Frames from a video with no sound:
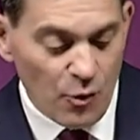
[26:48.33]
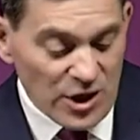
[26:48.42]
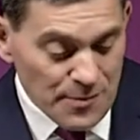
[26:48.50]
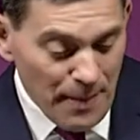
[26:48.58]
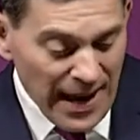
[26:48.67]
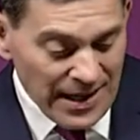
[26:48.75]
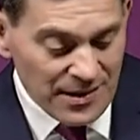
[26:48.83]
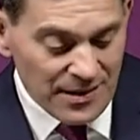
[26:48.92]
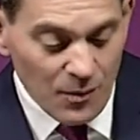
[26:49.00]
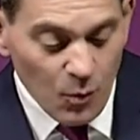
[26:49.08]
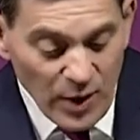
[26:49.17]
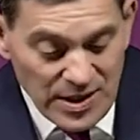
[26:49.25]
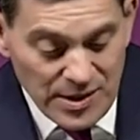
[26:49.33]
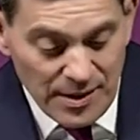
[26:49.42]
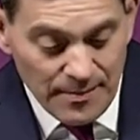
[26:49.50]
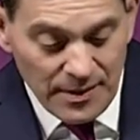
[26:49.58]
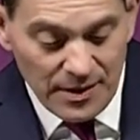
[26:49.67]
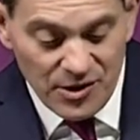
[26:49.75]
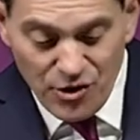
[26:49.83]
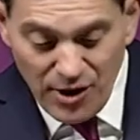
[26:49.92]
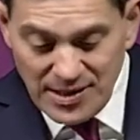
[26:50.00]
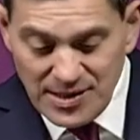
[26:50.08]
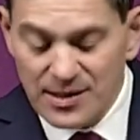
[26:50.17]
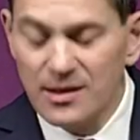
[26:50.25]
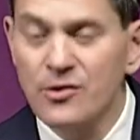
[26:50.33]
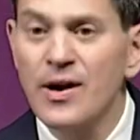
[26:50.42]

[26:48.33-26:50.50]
Respect, wisdom, trust,